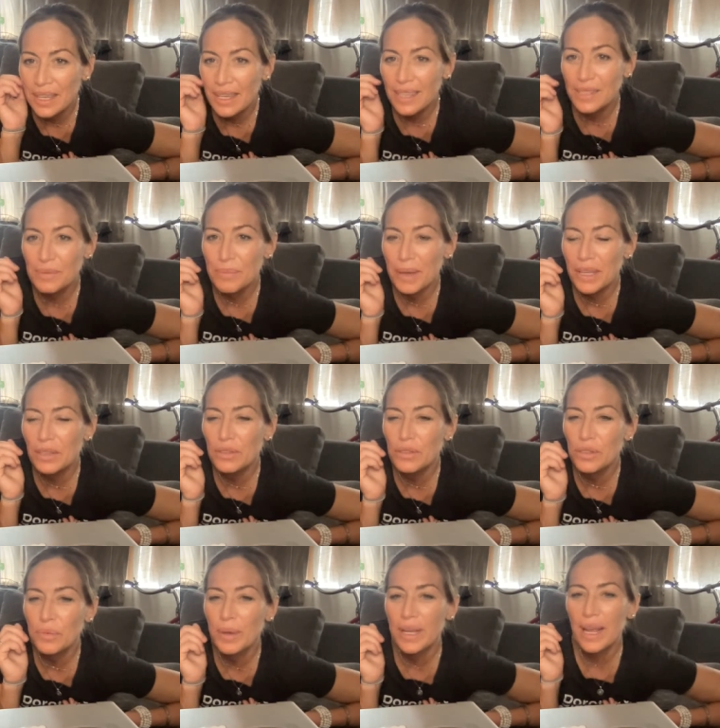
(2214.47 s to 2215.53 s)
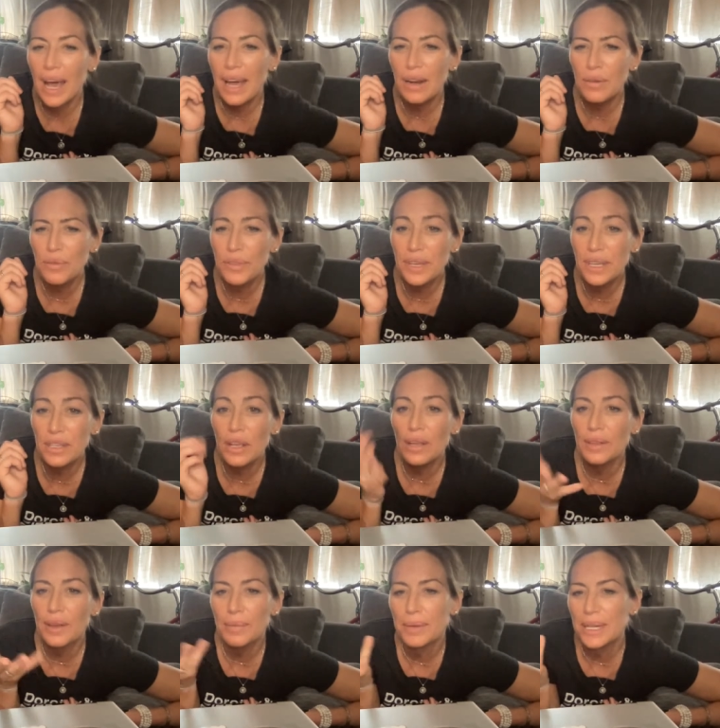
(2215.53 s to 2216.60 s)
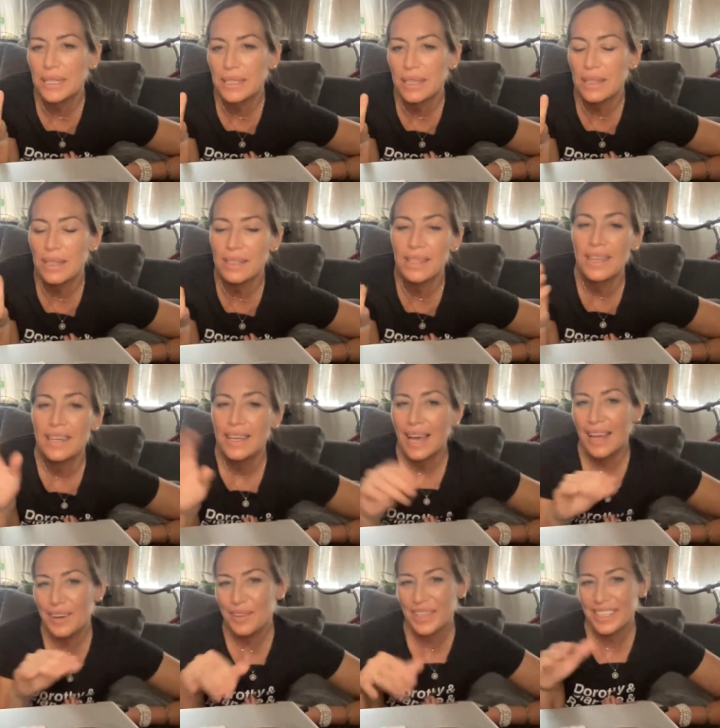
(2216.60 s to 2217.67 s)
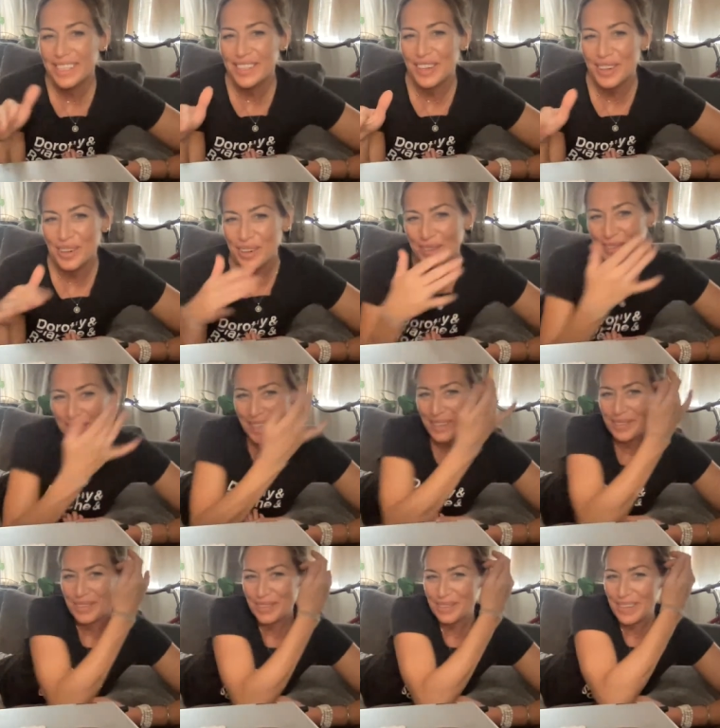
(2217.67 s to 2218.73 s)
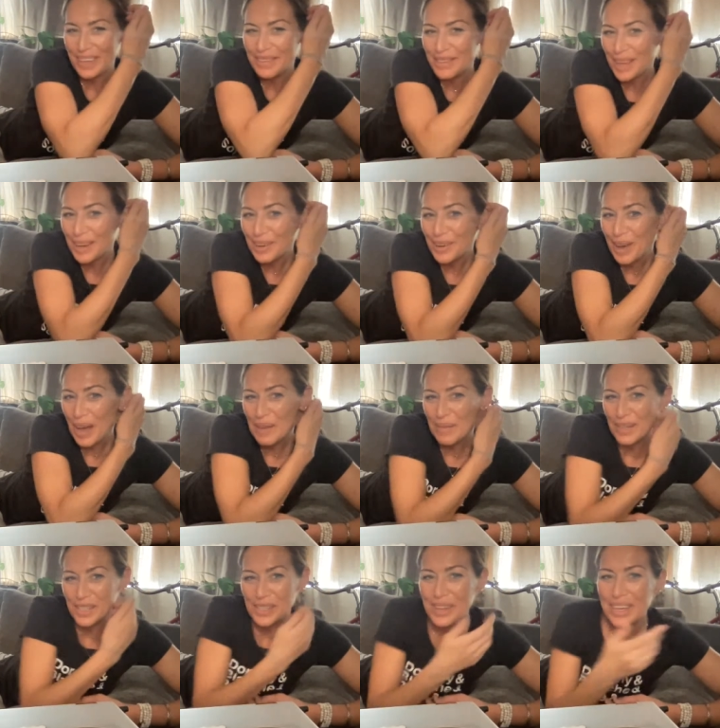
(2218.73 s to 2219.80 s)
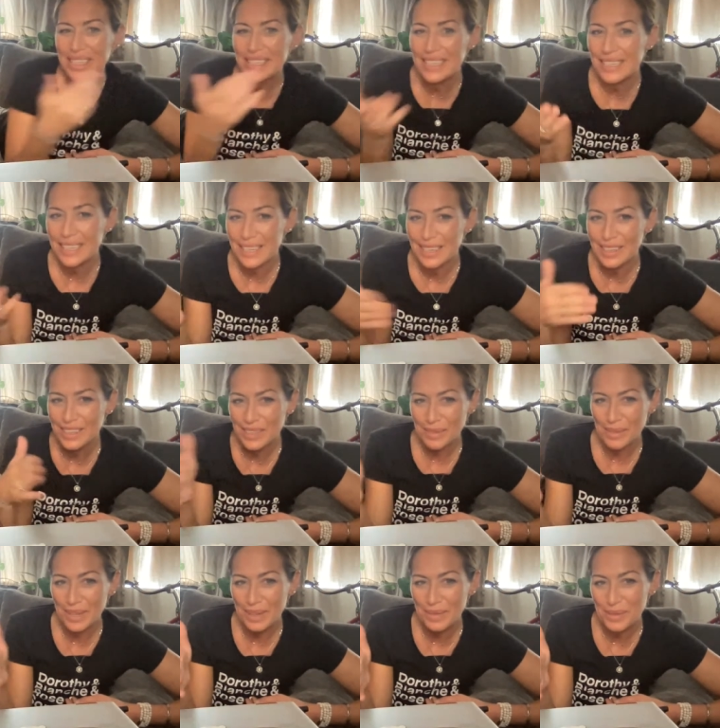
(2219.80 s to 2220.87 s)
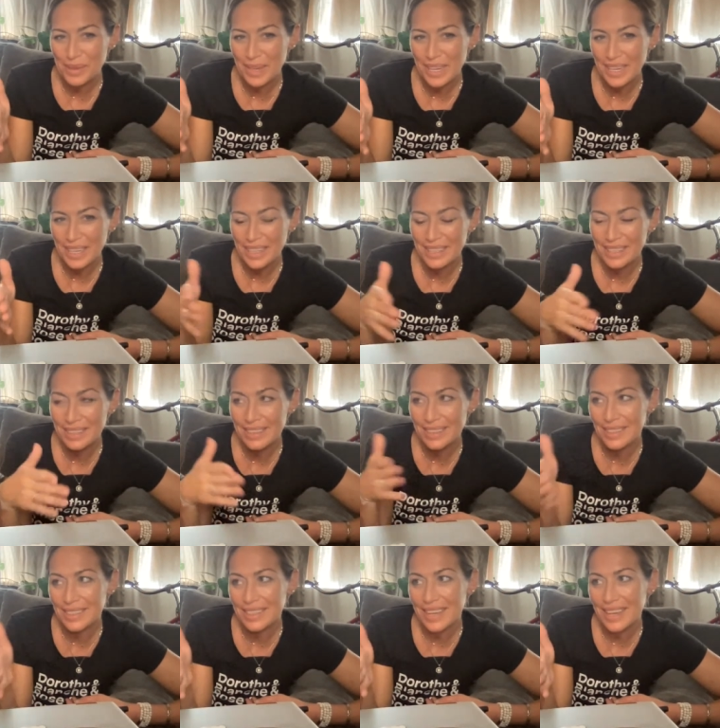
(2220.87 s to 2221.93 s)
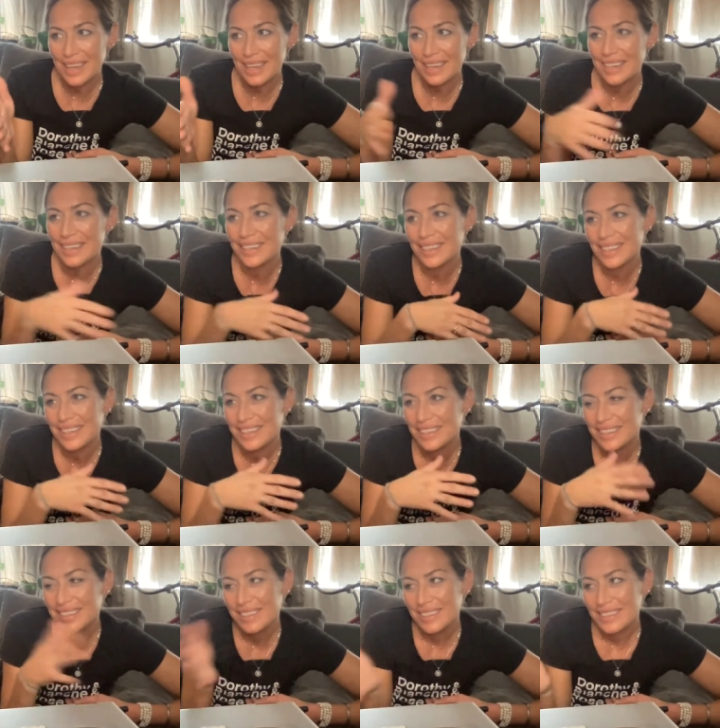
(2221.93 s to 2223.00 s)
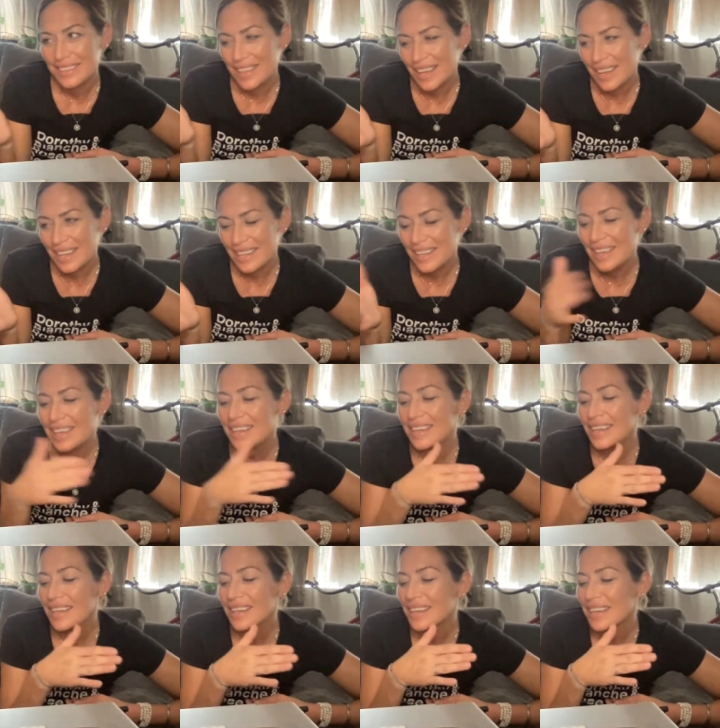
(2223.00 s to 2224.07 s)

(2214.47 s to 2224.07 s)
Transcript: Is Mike losing weight? I don't think I said this. I don't like to talk over him sometimes. I don't know how much you guys can hear sometimes when I say anything